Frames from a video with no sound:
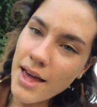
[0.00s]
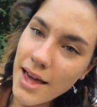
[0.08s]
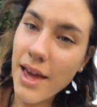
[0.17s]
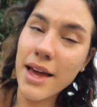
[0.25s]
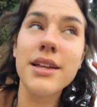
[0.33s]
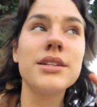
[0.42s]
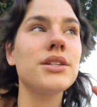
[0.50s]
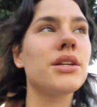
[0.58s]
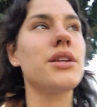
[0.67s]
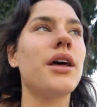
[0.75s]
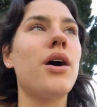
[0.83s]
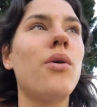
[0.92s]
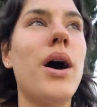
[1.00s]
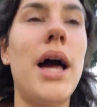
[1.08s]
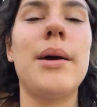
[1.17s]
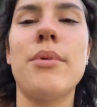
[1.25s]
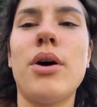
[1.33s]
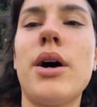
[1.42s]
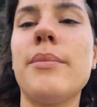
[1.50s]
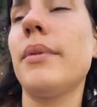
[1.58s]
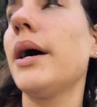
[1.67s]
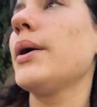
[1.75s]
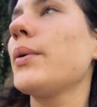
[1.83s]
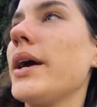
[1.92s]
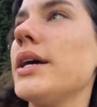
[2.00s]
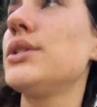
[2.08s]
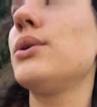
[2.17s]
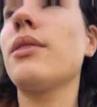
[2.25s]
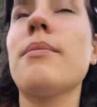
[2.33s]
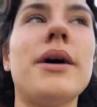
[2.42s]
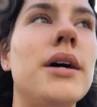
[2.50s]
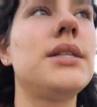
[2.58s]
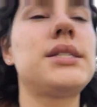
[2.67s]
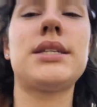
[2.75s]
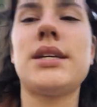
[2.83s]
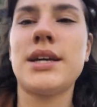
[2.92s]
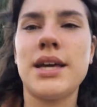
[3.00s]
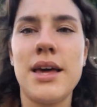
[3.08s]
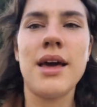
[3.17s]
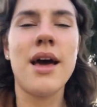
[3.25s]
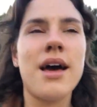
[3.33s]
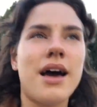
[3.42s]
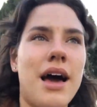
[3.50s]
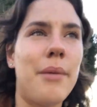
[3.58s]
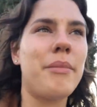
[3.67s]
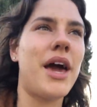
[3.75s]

and now I'm on my way to the bus. I'm